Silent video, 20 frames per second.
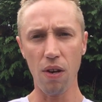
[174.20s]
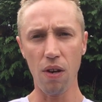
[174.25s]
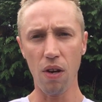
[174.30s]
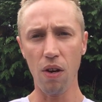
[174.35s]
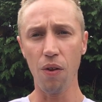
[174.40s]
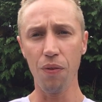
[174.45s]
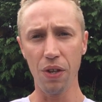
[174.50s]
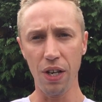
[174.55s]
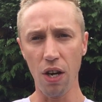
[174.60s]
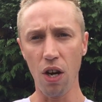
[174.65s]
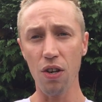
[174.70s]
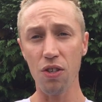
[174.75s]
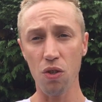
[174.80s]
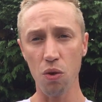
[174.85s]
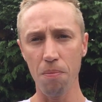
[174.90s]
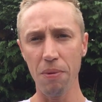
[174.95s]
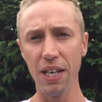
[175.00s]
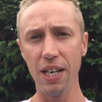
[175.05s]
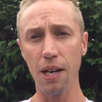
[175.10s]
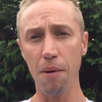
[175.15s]
on the
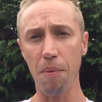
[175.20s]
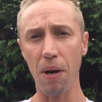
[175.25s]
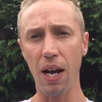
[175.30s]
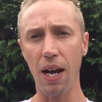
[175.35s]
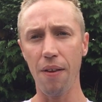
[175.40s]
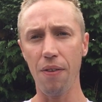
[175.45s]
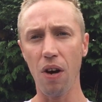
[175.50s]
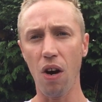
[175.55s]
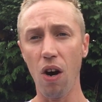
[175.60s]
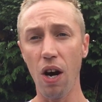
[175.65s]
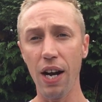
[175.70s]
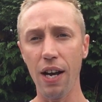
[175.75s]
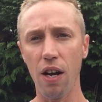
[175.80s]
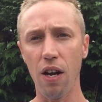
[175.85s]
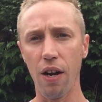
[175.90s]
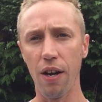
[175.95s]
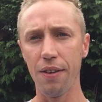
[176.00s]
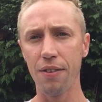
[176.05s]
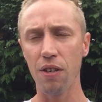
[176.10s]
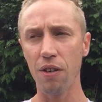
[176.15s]
Arsenal media player that I
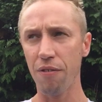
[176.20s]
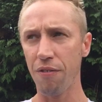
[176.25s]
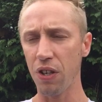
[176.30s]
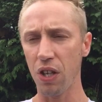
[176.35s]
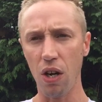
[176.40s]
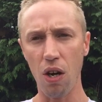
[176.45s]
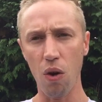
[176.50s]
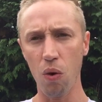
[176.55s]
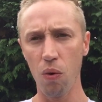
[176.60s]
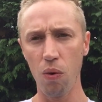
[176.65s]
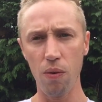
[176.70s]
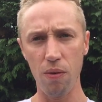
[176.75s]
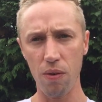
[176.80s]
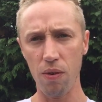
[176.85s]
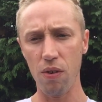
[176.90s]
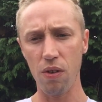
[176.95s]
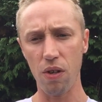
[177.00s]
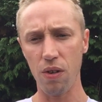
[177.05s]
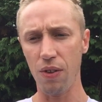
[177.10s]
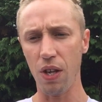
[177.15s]
heard for the whole
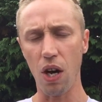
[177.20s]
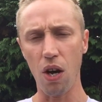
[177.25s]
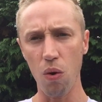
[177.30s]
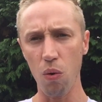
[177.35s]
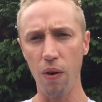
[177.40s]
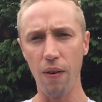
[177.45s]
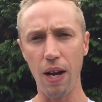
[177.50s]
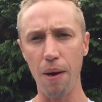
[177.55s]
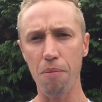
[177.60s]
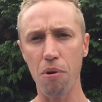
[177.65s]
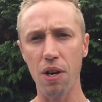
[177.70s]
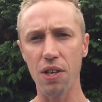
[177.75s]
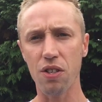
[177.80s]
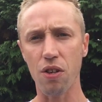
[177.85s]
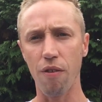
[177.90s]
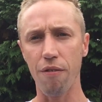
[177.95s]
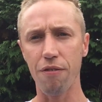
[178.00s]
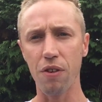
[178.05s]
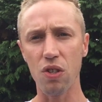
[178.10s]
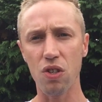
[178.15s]
the whole of that press
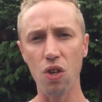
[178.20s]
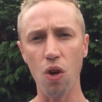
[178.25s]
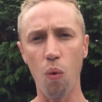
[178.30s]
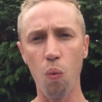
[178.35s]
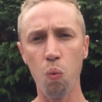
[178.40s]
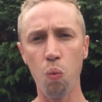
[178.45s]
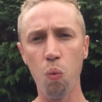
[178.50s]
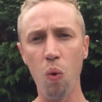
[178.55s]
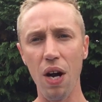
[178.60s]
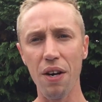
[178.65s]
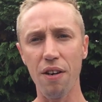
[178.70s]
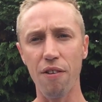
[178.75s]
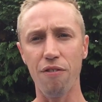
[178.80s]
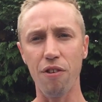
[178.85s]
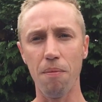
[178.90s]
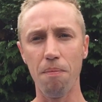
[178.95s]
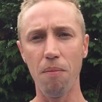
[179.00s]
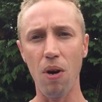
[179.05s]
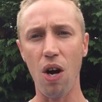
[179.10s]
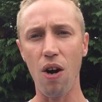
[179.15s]
conference. Not one of
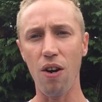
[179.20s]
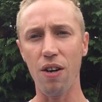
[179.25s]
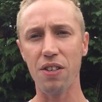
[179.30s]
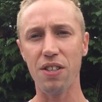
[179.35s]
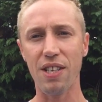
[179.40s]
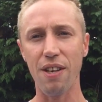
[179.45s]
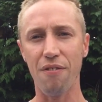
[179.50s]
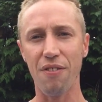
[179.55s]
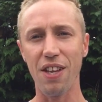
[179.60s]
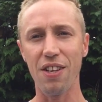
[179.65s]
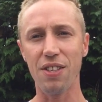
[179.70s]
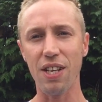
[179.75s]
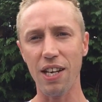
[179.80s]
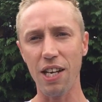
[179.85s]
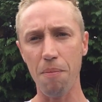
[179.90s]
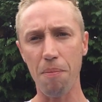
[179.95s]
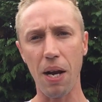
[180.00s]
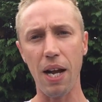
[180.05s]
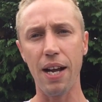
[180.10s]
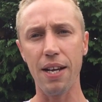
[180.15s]
them asked if there's
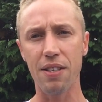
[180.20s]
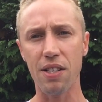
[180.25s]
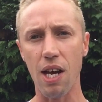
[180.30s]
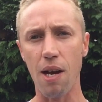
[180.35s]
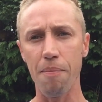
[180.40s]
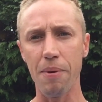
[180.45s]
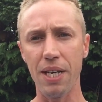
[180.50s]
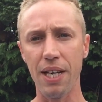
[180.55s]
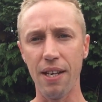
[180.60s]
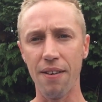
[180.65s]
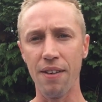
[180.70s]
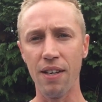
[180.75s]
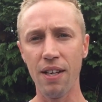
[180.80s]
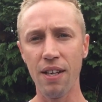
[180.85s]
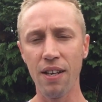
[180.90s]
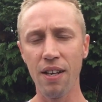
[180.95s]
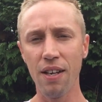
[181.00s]
any players coming in.